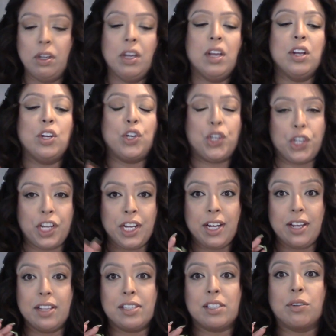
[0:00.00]
She
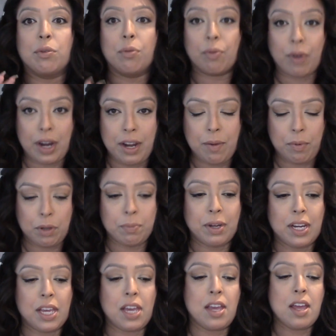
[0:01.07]
is great with
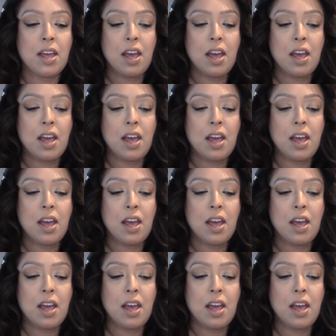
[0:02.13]
money.